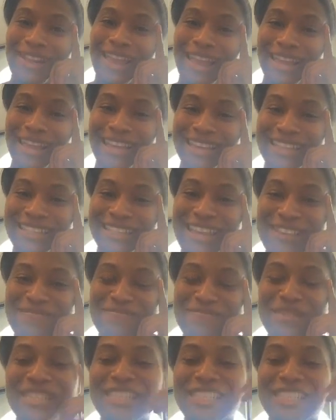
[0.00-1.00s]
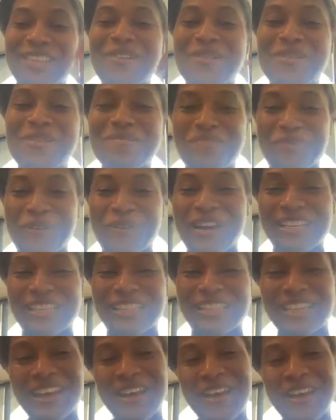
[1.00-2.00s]
like they'd be so
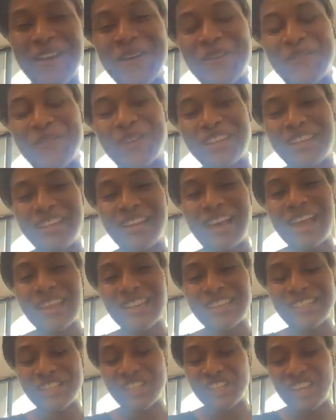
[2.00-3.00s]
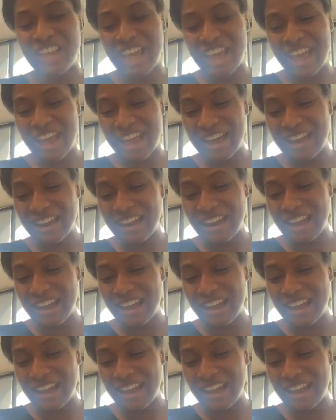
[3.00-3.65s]
impressed with the knowledge she had.